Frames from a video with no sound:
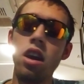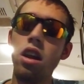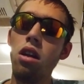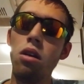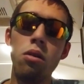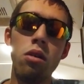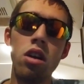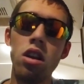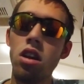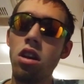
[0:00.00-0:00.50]
don't
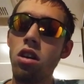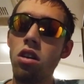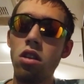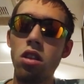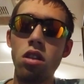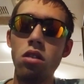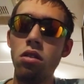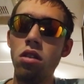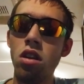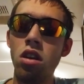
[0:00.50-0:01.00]
want to go
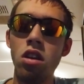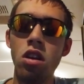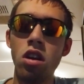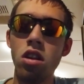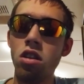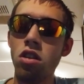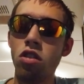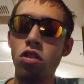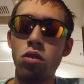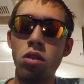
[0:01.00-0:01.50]
through
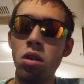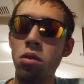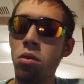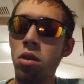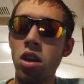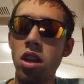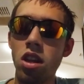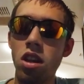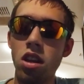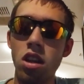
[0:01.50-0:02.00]
another
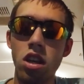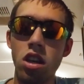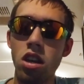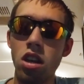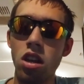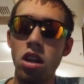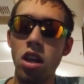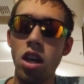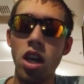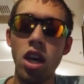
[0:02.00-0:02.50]
21 Ignition.
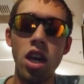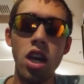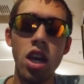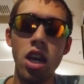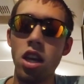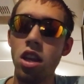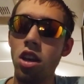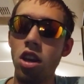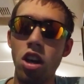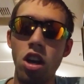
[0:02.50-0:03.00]
Heck
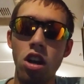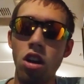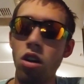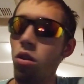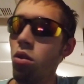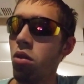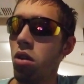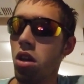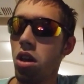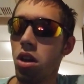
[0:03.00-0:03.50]
no.
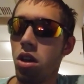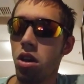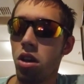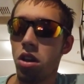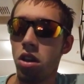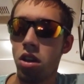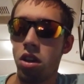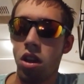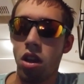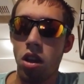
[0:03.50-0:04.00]

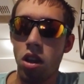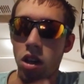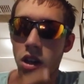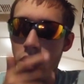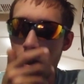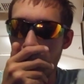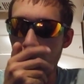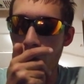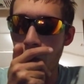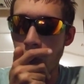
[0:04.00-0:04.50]

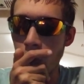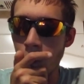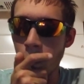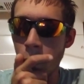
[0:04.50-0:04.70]
Um,